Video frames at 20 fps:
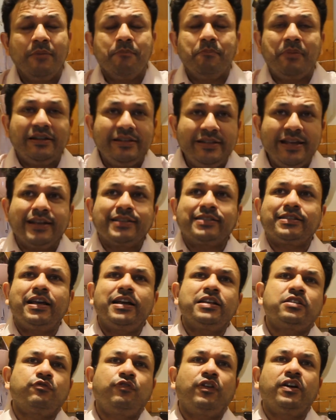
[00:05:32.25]
But yes,
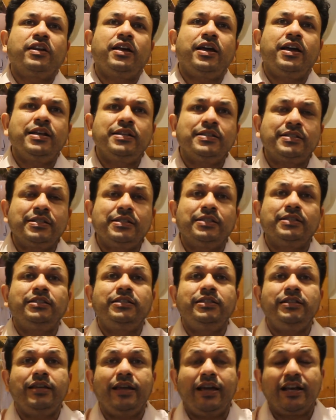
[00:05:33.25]
as far as
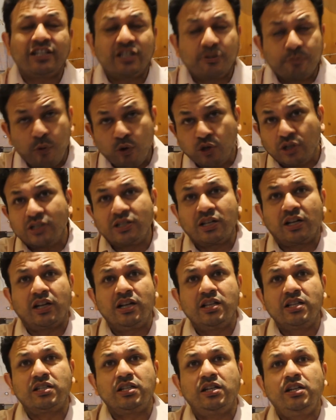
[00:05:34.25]
the exporters are
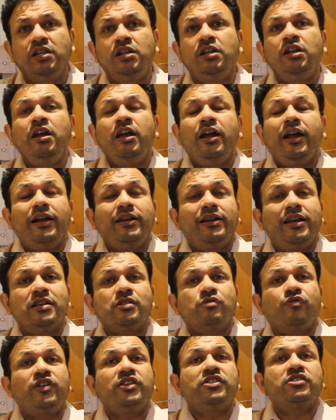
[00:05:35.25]
concerned and
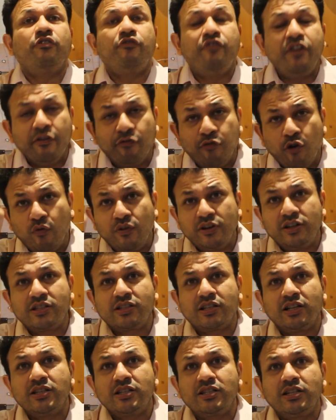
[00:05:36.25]
as far as the way forward
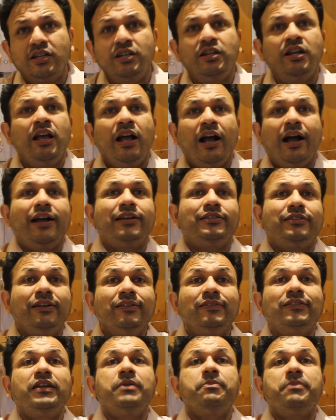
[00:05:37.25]
is concerned, I
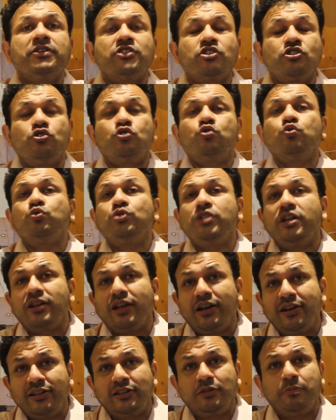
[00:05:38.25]
think they must do their
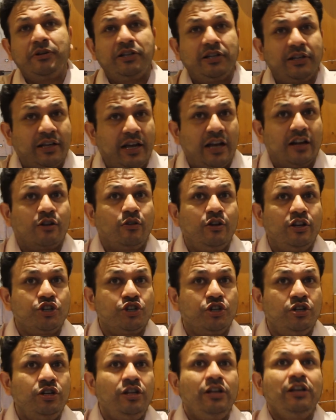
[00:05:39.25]
arithmetic
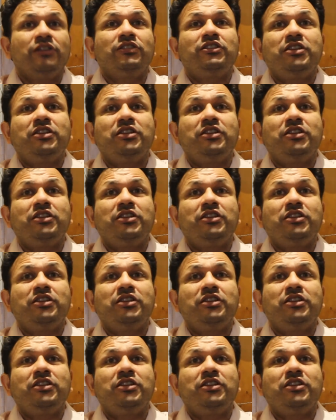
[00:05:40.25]
calculation.